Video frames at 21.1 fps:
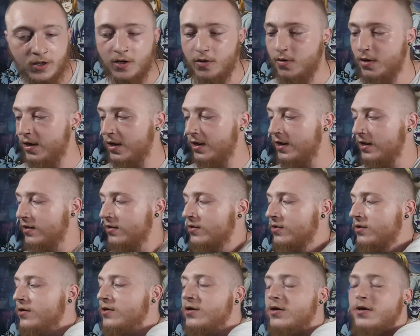a little
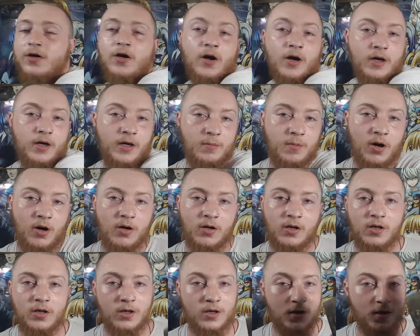tiny
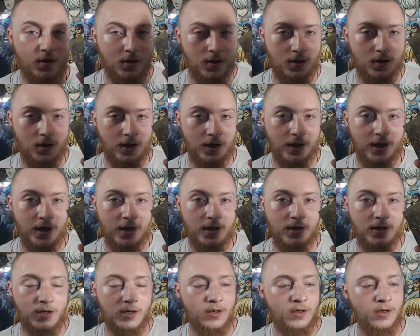box like
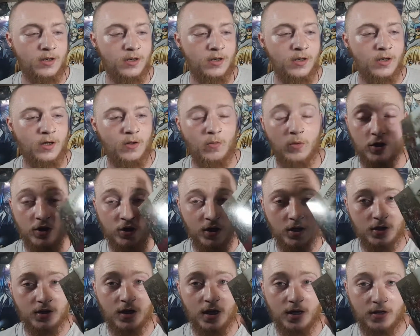this, which
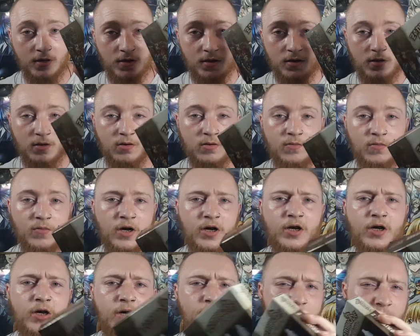these sets
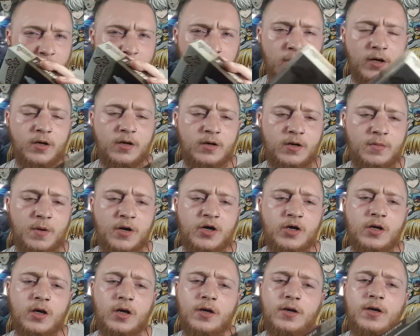really good if you're gonna,
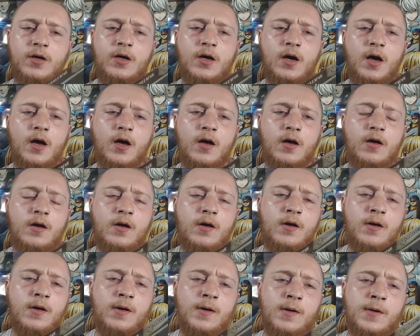especially like the
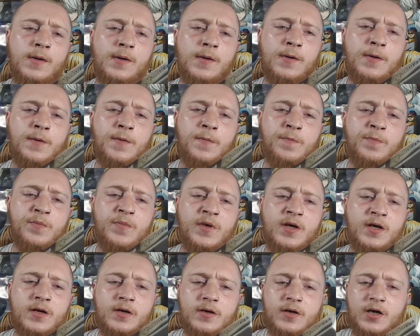
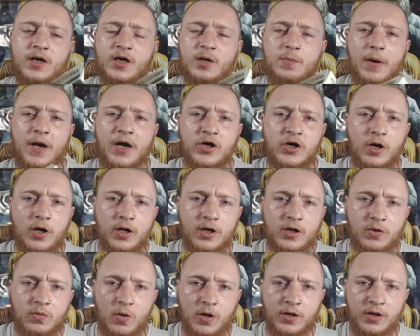
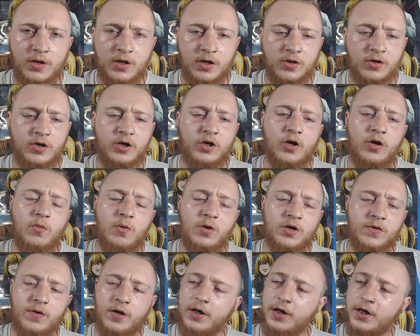specialized ones. So you got the
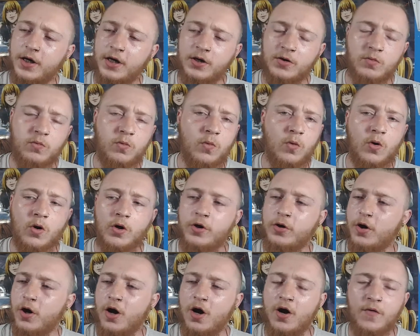ones for like Kings of War,
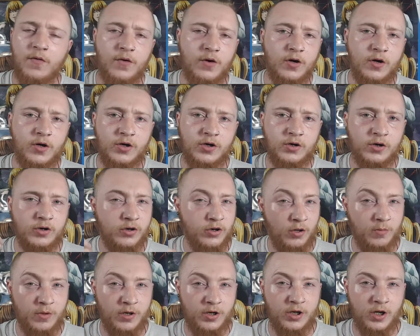you got Others, you got
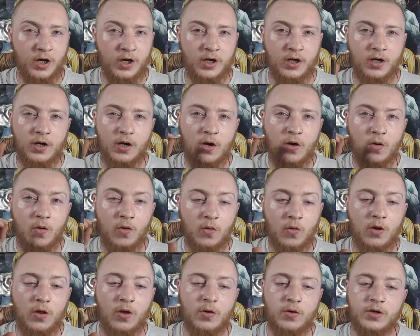Zombicide.
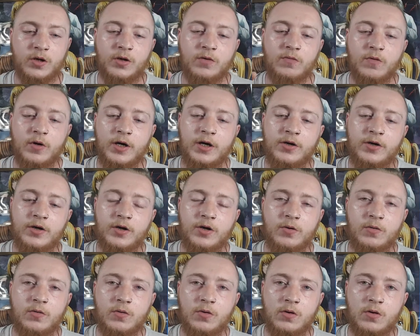All of those, they really
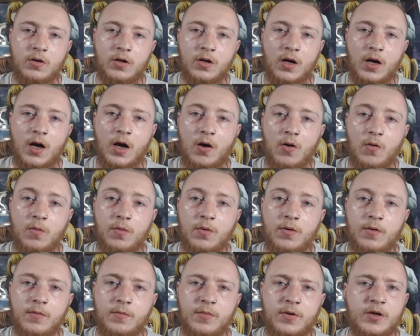do help
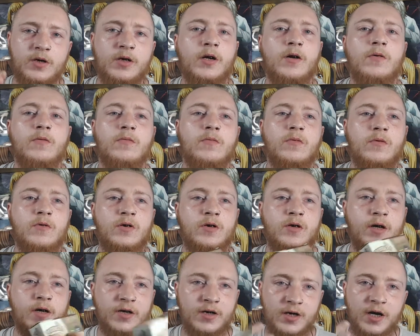because
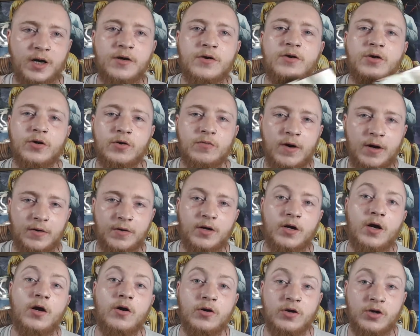they're centered around
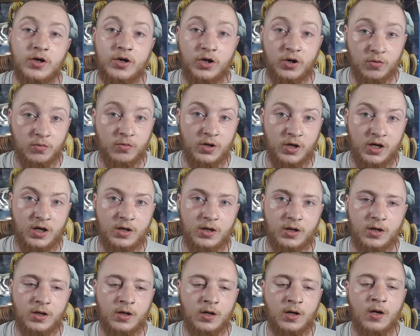the colors that you
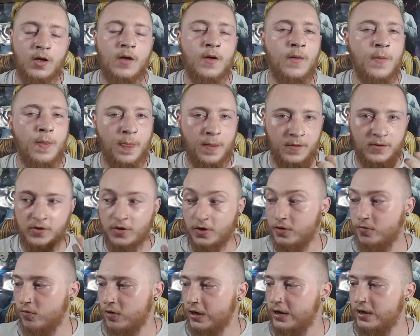need.
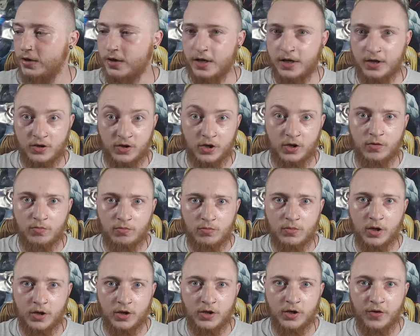So it's a
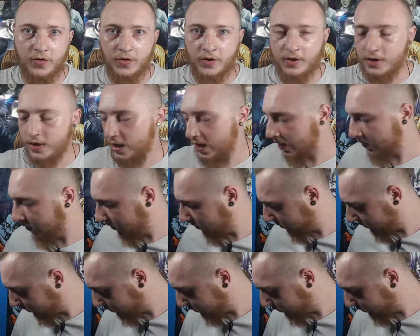good thing to have.